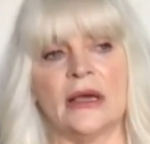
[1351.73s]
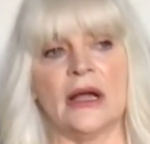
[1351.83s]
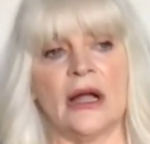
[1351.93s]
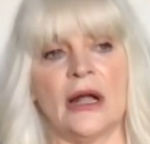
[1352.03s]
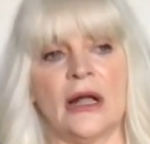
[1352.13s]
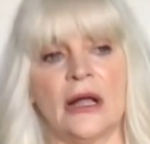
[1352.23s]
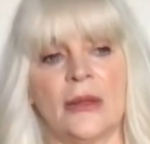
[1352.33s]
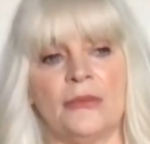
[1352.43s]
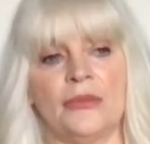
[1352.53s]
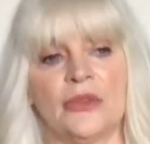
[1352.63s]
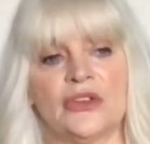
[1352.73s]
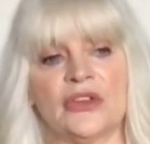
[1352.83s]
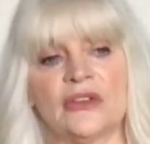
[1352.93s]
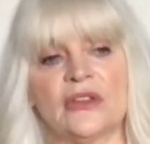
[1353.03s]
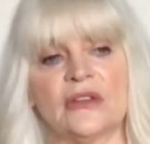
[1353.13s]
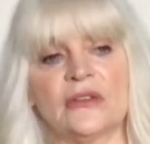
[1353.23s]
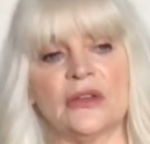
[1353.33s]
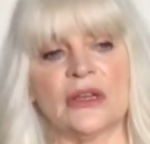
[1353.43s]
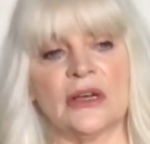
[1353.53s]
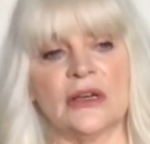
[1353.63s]
um, just this
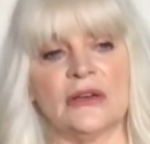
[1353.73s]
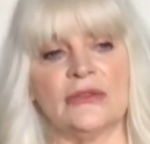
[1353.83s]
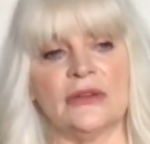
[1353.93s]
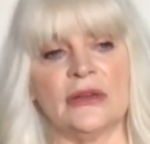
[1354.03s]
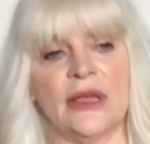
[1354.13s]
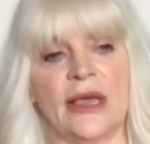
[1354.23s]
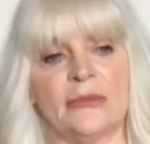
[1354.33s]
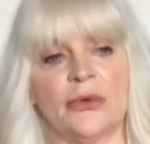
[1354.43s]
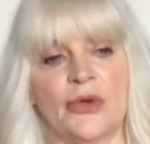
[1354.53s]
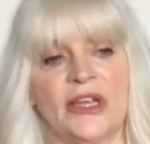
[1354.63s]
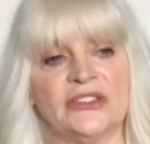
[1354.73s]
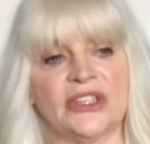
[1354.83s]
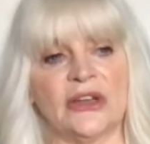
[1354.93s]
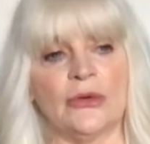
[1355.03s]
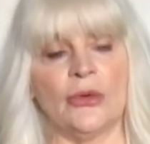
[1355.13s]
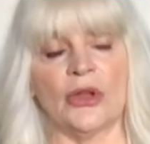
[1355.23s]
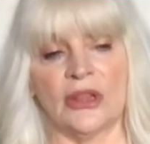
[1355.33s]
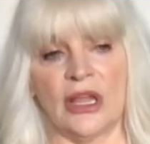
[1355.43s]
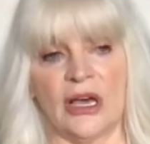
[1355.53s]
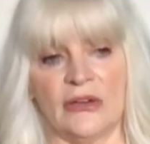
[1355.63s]
look of admiration or
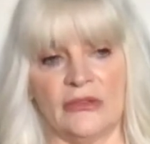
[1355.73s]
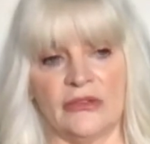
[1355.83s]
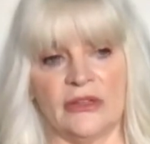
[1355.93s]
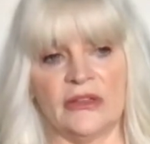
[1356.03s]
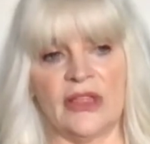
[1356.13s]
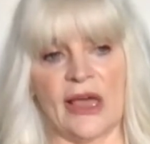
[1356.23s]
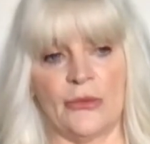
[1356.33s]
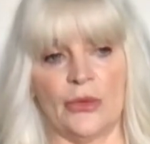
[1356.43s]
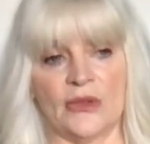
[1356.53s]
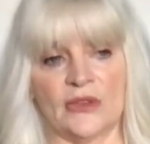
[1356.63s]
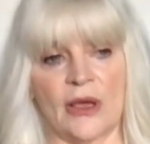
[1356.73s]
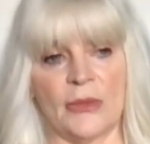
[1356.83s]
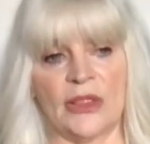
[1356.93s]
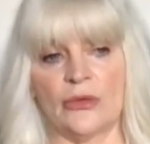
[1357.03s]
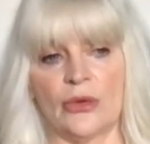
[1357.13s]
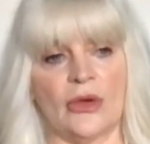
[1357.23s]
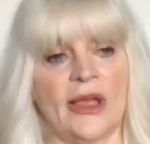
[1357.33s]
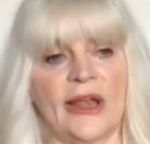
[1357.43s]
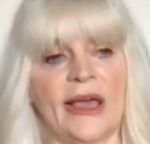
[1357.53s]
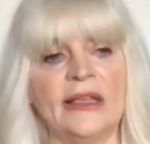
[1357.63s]
love that was coming through.
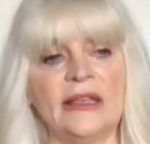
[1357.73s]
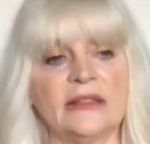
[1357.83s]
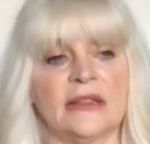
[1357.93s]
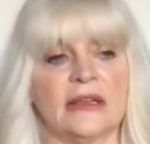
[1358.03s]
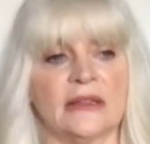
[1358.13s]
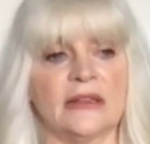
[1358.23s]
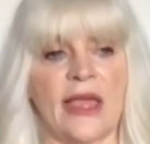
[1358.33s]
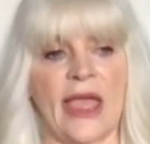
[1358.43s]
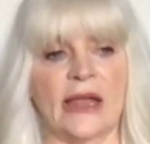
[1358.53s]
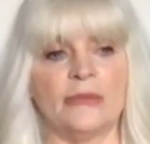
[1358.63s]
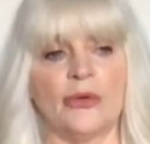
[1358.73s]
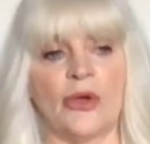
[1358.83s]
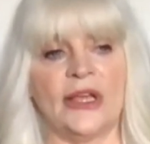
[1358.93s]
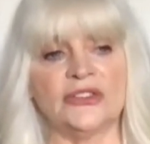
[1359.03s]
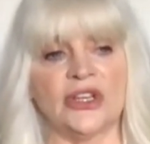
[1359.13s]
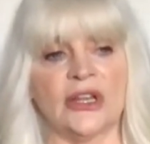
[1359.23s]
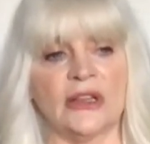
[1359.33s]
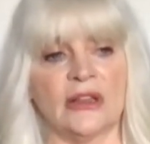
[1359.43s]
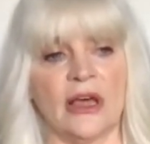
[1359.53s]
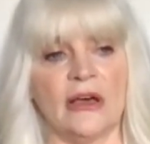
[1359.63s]
And I get the the admiration
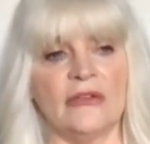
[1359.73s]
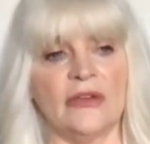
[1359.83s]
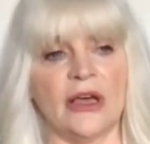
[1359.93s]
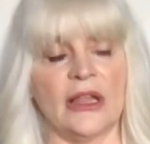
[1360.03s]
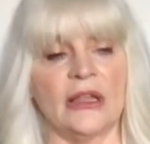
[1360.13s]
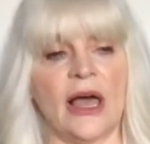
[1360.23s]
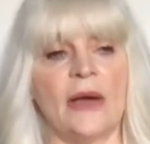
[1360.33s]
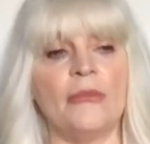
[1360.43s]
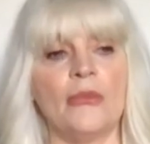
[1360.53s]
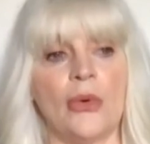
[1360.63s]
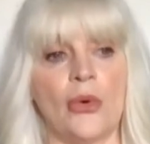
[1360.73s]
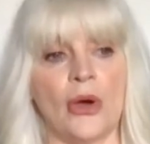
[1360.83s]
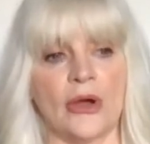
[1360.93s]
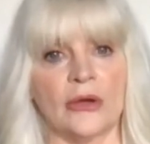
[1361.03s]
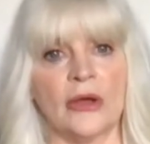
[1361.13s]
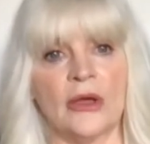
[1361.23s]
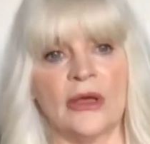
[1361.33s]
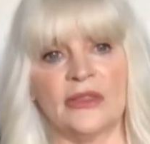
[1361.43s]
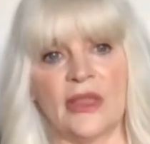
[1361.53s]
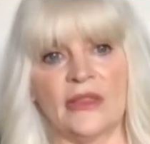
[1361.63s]
and love a lot more
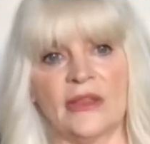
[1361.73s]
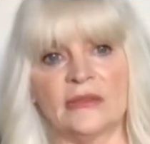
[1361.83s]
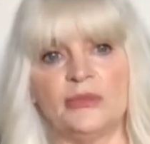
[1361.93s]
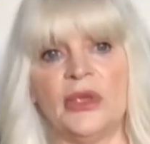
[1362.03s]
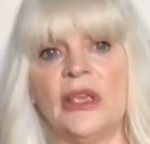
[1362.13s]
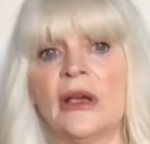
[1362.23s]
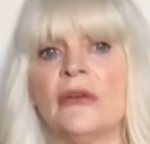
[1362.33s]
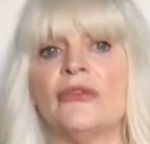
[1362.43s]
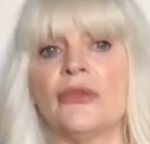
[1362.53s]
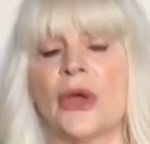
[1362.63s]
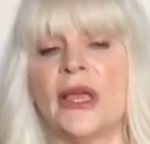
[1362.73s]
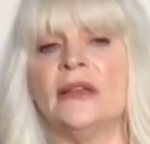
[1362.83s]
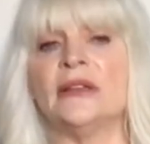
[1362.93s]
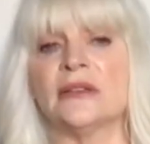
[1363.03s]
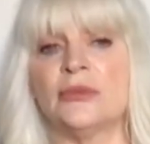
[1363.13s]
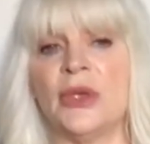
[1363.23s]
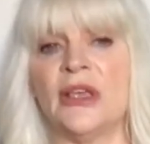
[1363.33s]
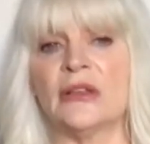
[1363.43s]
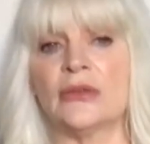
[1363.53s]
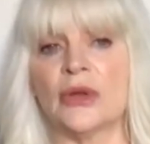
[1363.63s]
than this being afraid to
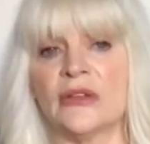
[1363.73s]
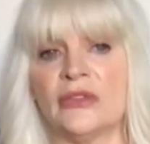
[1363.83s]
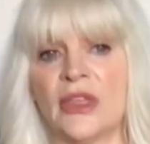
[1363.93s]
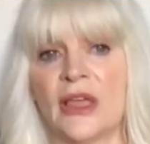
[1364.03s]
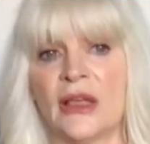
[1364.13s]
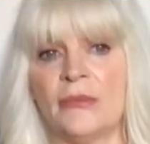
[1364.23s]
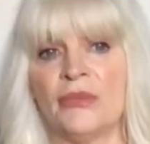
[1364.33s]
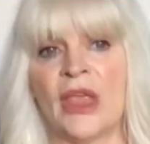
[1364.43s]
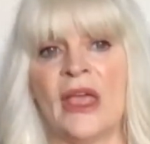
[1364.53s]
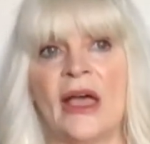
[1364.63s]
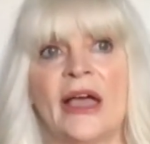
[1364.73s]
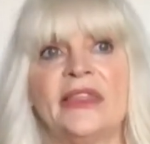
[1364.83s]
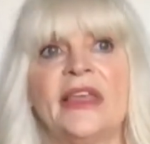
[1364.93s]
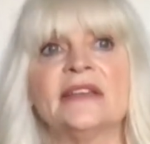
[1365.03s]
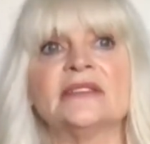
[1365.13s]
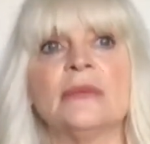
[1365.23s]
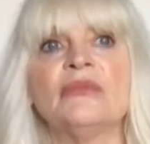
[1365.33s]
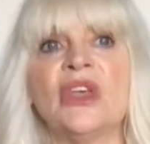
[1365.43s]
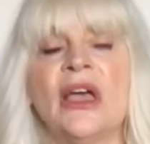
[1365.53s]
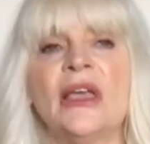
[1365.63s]
speak sort of thing. I think
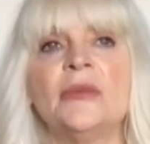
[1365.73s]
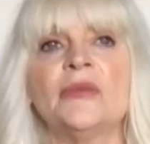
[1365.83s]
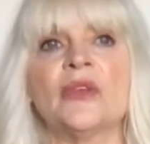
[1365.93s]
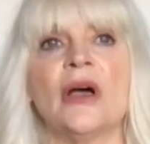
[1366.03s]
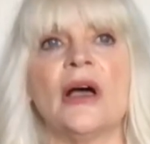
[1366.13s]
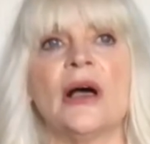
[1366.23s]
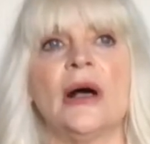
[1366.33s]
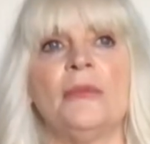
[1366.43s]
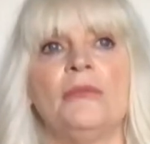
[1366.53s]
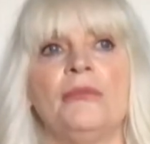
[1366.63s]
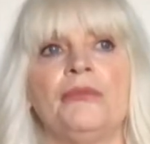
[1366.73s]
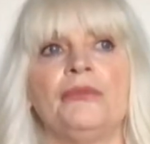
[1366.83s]
sometimes um,